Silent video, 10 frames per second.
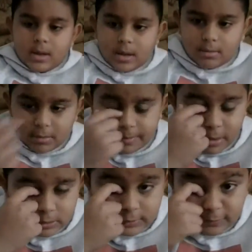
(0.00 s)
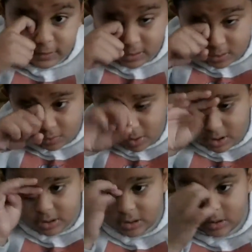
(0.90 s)
gonna pause the video right
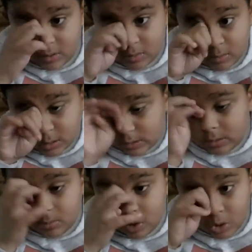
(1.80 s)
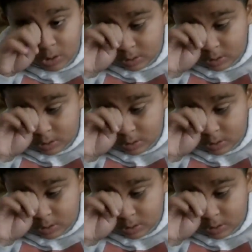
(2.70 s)
now and make some more.